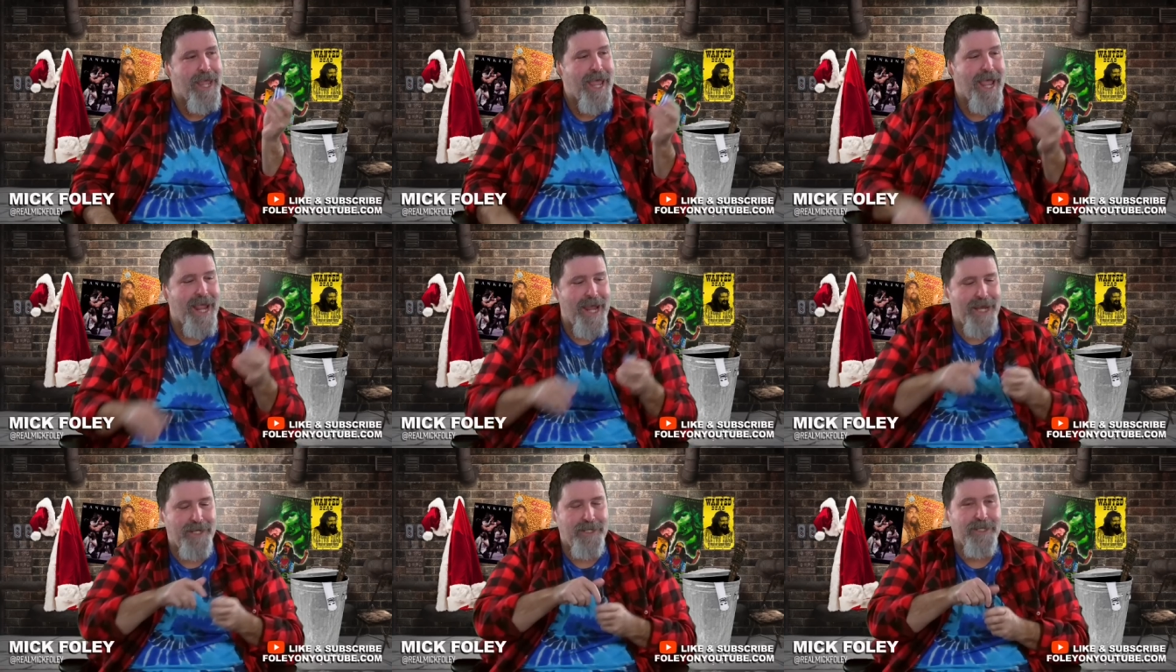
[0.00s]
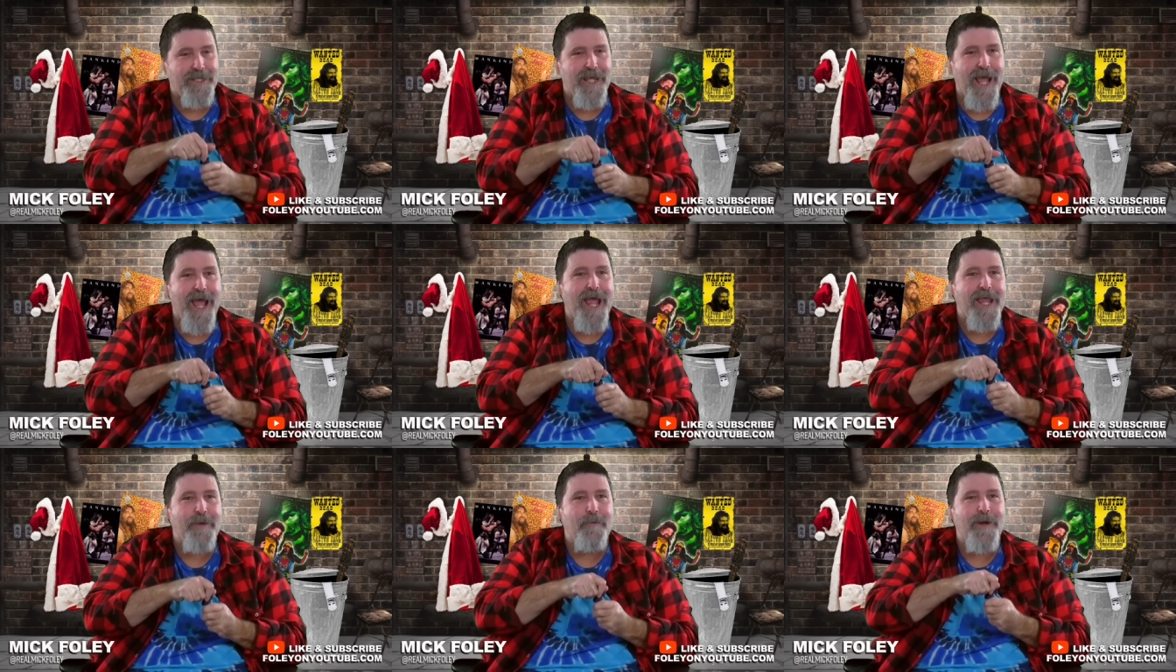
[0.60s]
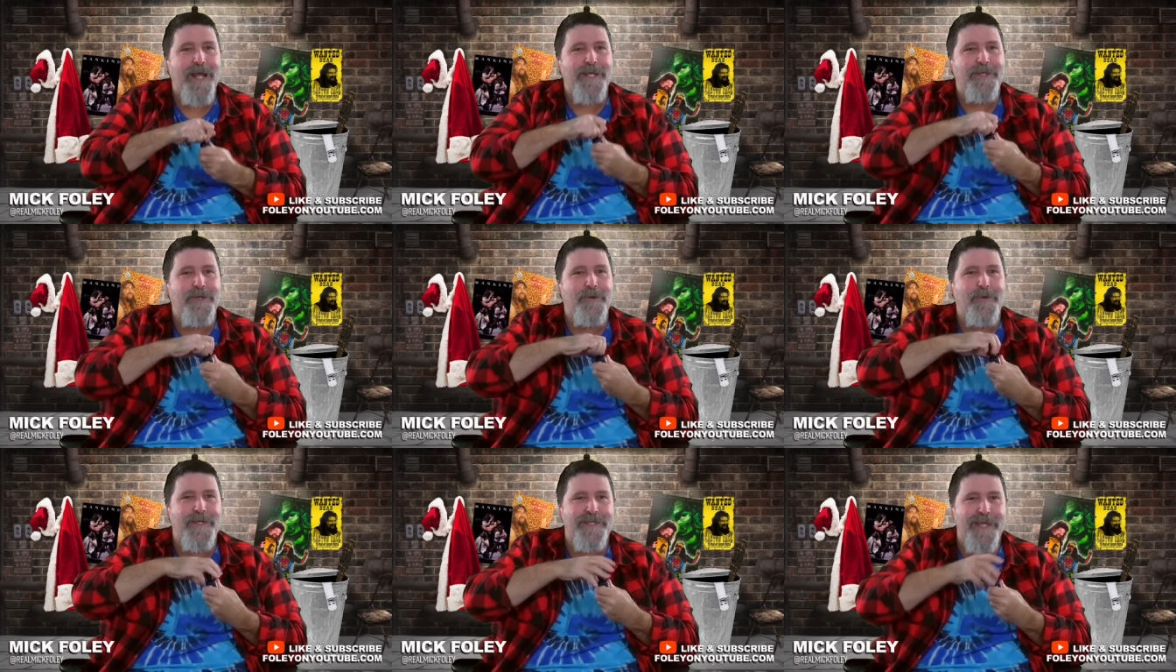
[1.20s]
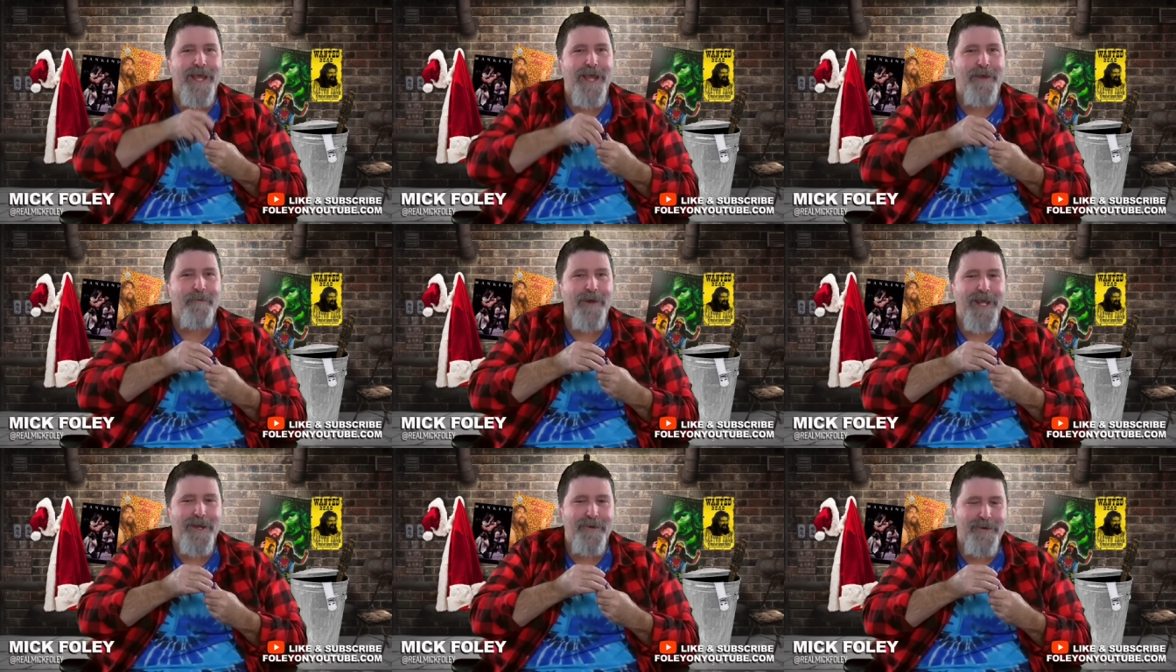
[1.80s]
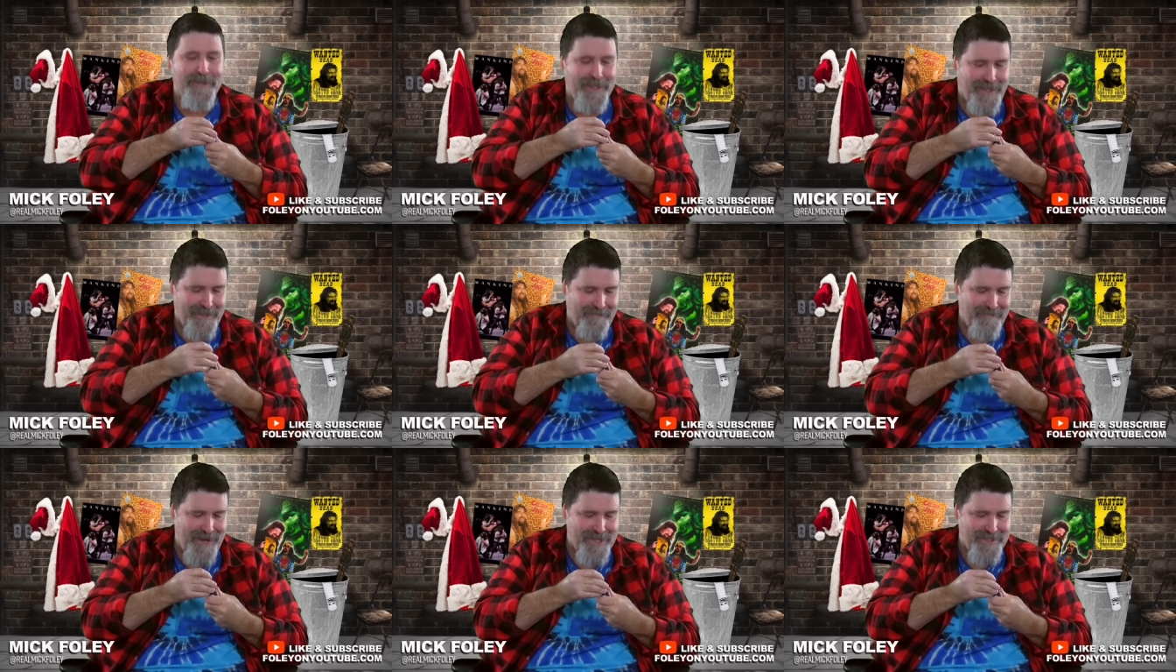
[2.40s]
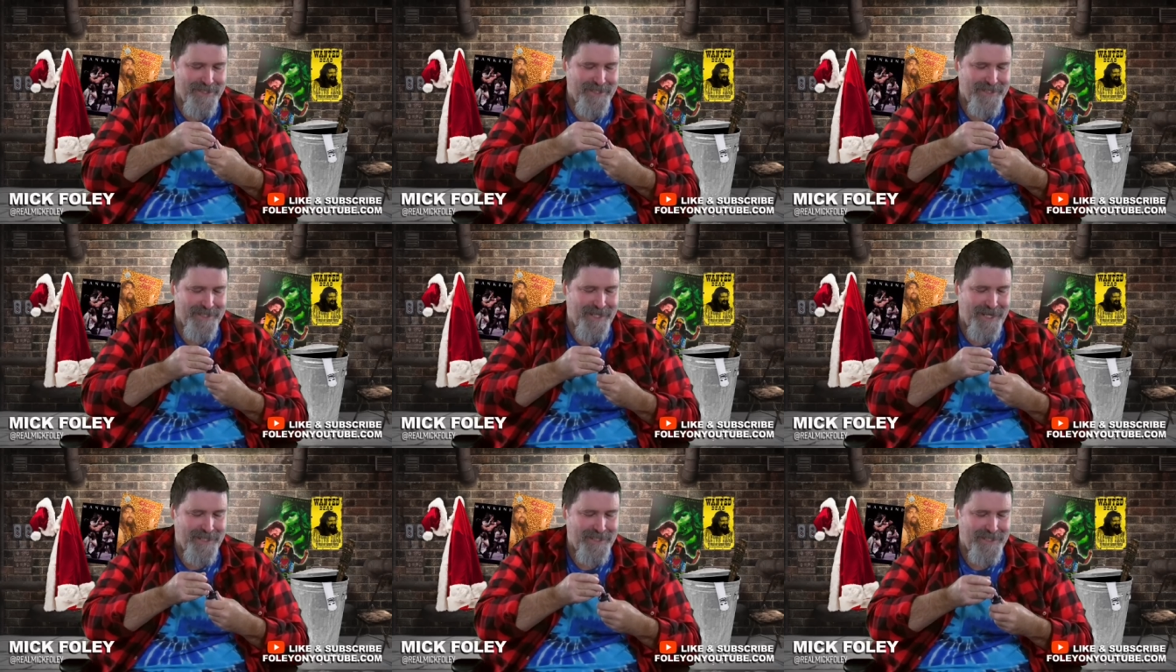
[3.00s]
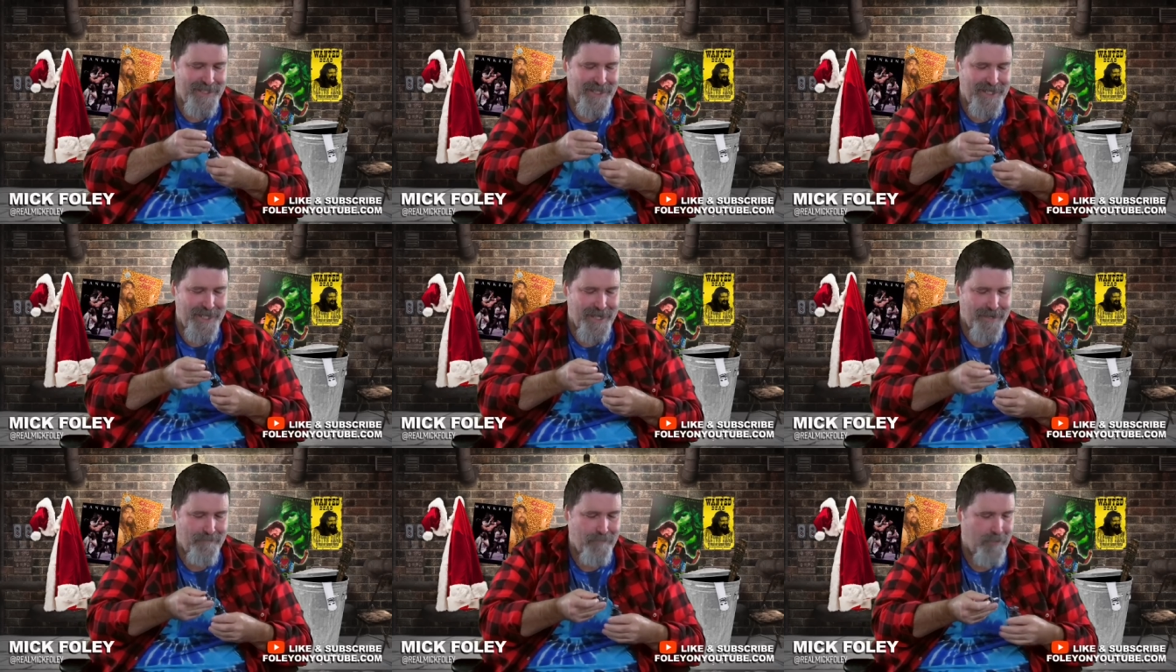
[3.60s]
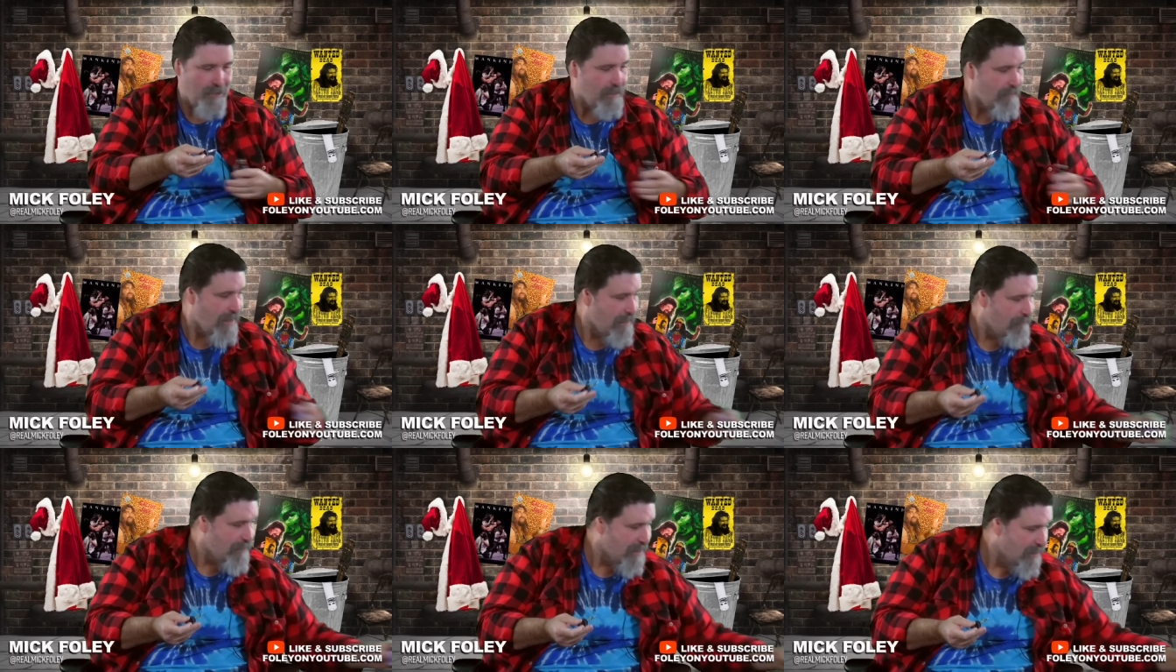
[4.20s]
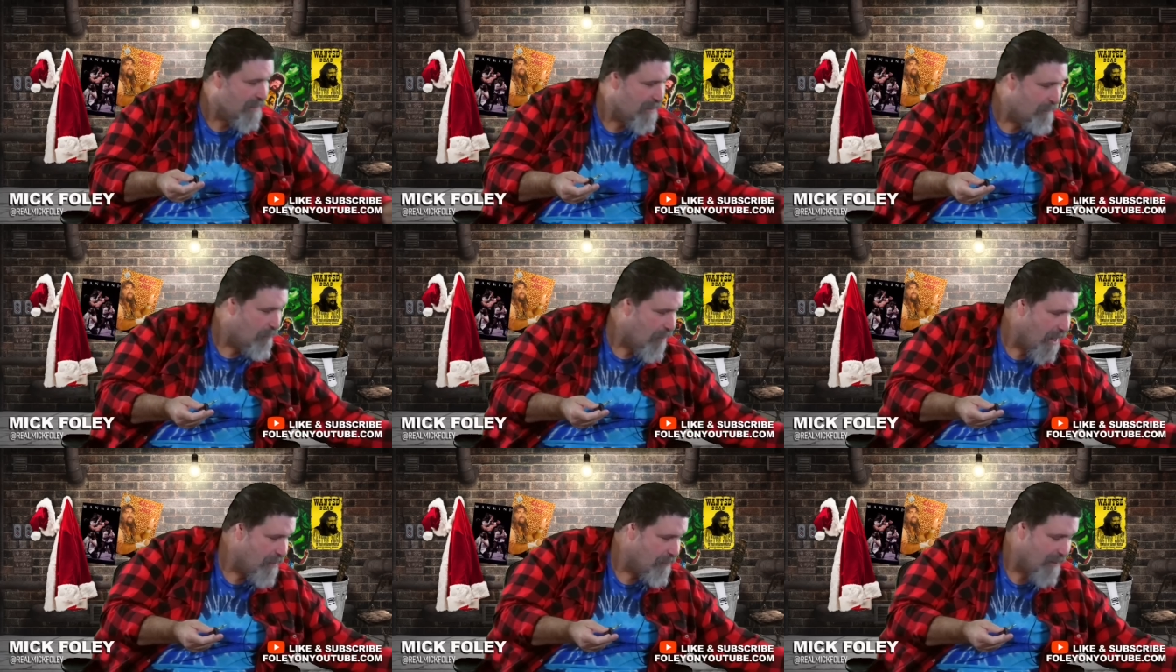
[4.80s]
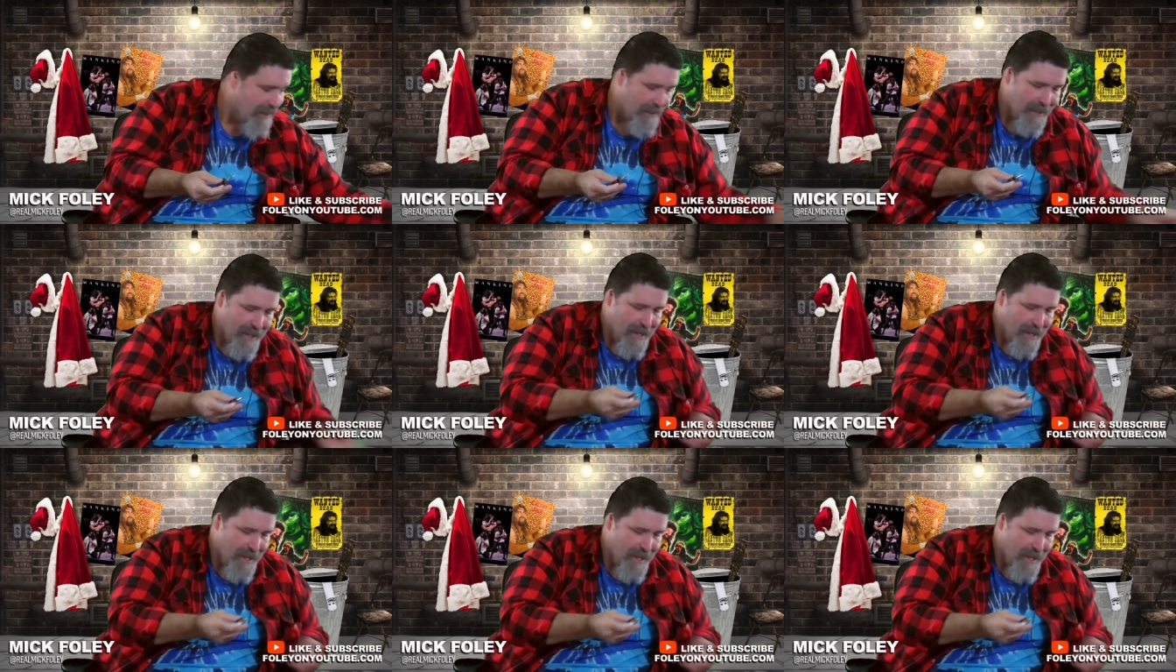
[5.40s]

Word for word: And the, I, what I do is uh, when I go to the conventions and I see uh, part of my bearded brethren,